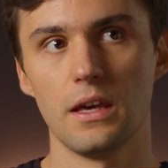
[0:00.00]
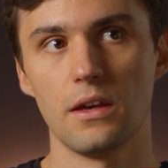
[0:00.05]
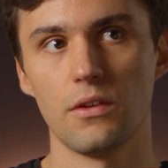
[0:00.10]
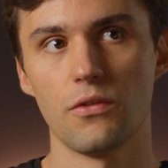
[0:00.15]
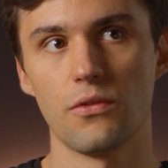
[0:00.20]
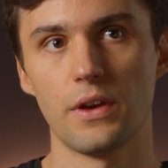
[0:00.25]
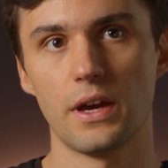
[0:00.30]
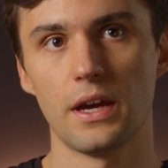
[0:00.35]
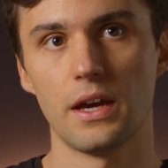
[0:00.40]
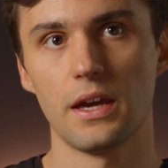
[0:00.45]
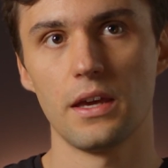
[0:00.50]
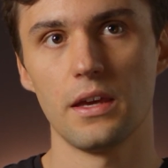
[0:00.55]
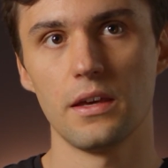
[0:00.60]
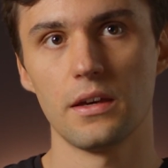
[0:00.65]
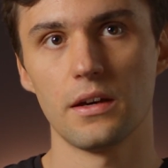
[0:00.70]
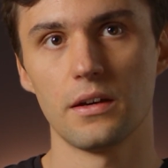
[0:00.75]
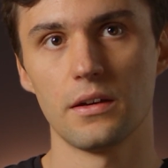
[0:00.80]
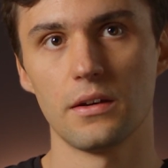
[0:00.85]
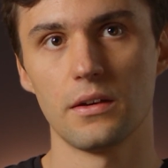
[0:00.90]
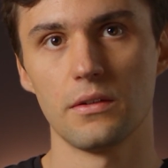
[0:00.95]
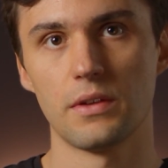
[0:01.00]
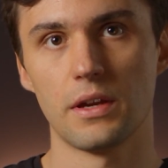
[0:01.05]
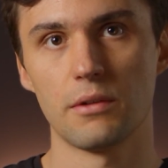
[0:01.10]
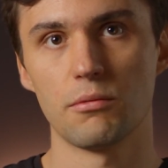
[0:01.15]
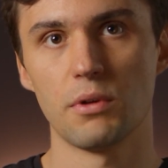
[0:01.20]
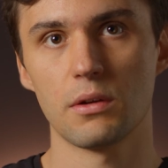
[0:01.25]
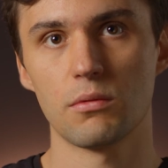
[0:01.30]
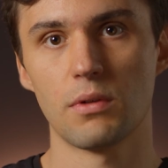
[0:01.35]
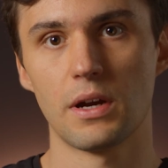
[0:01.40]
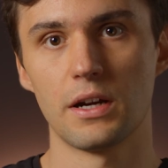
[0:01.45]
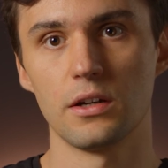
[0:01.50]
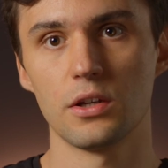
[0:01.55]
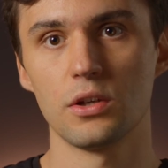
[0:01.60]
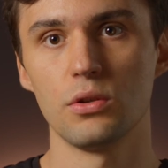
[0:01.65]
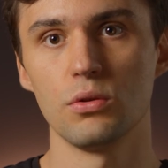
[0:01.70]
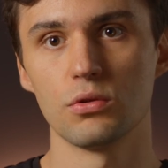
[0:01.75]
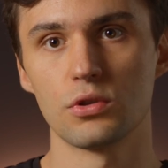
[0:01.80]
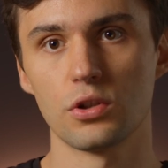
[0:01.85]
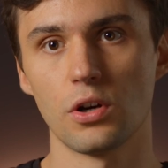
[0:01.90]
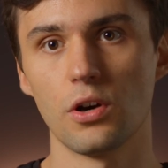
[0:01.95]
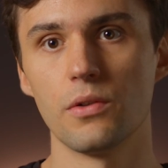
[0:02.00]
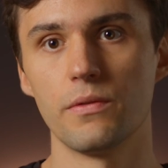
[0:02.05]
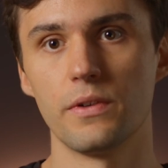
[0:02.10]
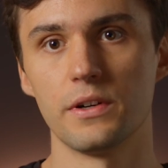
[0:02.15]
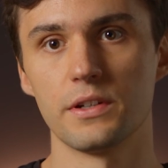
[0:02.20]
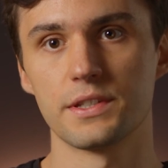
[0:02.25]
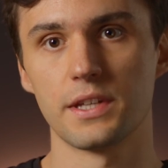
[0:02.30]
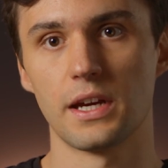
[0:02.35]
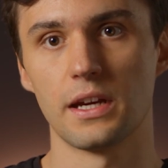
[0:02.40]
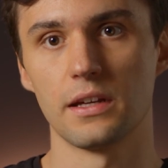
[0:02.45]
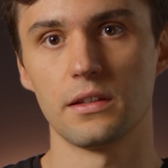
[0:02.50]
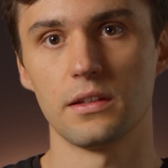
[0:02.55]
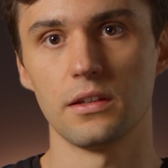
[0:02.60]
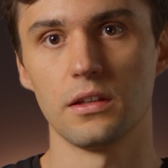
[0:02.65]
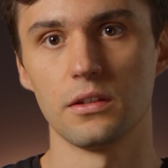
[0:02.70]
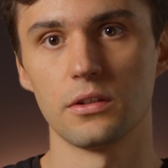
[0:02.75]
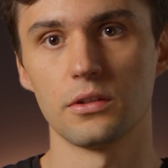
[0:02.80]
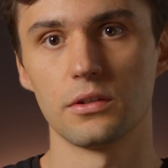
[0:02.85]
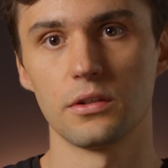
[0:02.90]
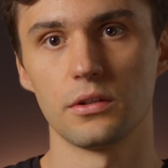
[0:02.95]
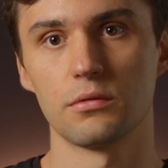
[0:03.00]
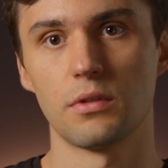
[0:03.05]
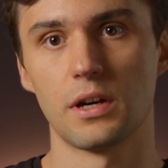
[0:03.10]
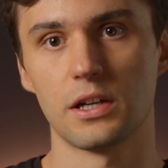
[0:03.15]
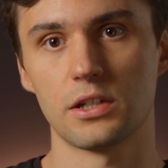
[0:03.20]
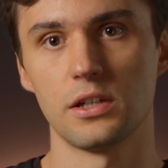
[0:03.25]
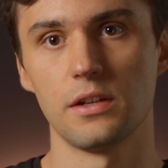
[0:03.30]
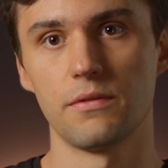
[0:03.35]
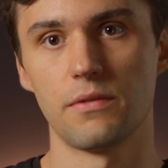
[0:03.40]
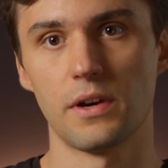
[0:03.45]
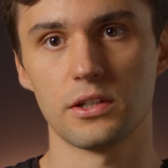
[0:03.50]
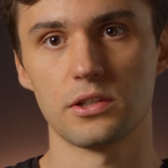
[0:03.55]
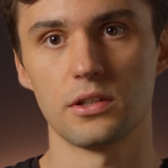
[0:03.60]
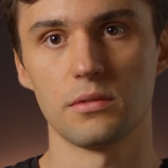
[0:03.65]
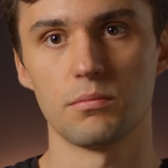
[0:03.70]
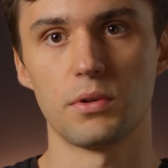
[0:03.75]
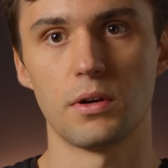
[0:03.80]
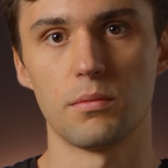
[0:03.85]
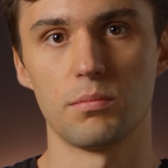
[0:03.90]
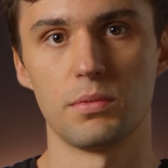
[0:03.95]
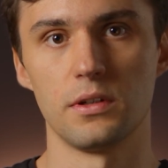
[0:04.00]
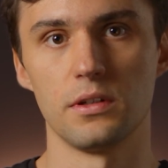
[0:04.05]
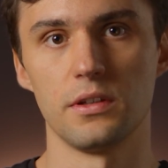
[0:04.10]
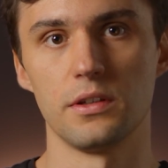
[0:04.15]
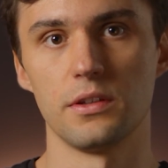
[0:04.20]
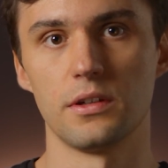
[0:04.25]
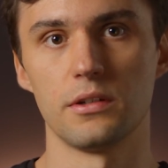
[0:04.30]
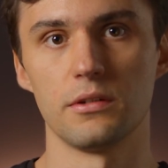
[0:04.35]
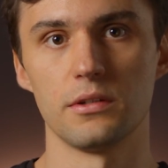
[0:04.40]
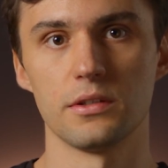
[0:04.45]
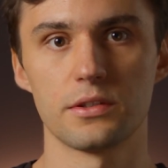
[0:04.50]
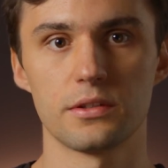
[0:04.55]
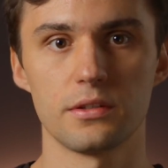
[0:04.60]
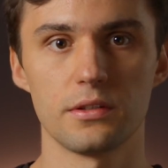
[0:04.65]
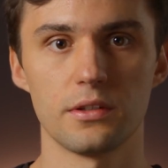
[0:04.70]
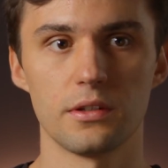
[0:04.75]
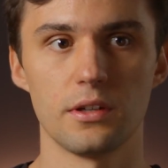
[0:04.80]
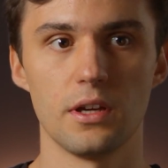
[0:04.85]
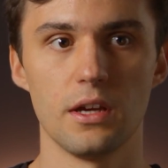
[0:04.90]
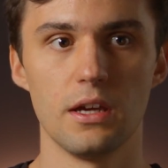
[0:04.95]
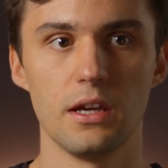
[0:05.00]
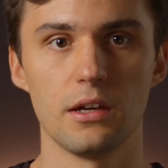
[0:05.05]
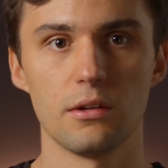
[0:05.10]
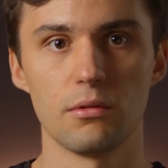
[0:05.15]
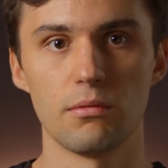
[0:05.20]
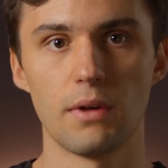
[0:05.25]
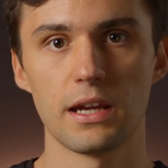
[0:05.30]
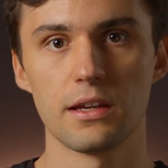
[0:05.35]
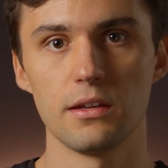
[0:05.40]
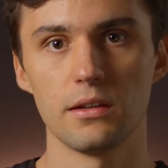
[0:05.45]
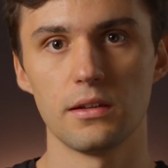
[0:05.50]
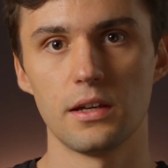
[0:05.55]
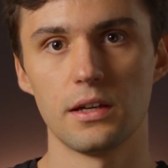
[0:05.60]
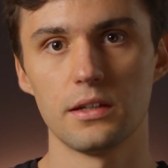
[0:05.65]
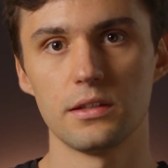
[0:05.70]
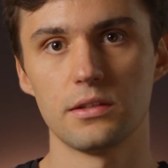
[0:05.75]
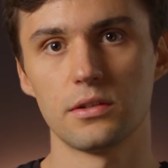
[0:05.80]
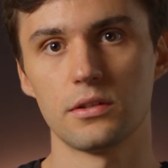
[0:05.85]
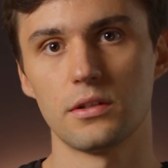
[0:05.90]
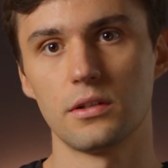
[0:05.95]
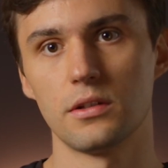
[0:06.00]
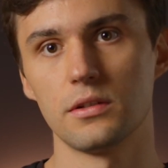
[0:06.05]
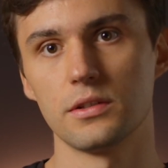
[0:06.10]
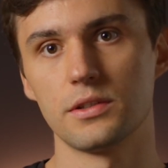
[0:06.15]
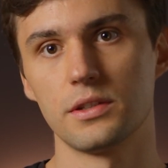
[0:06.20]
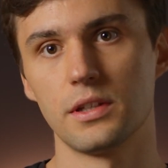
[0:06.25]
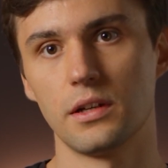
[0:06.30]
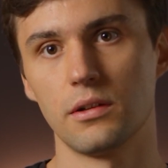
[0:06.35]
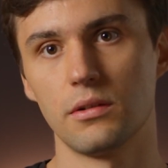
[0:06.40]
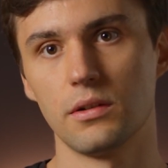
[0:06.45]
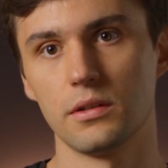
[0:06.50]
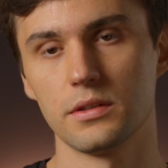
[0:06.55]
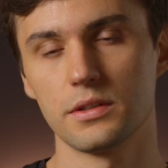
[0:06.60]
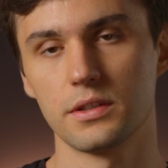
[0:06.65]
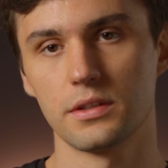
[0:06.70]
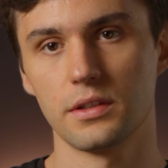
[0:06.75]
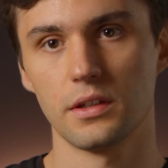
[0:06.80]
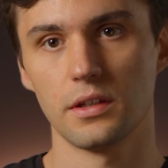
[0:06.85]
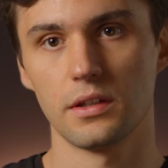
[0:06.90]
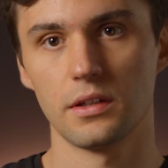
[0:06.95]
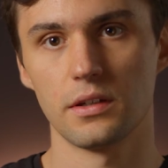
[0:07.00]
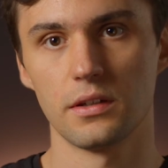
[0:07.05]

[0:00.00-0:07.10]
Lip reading: they require huge oversight in order to actually function properly. There is regulators, there is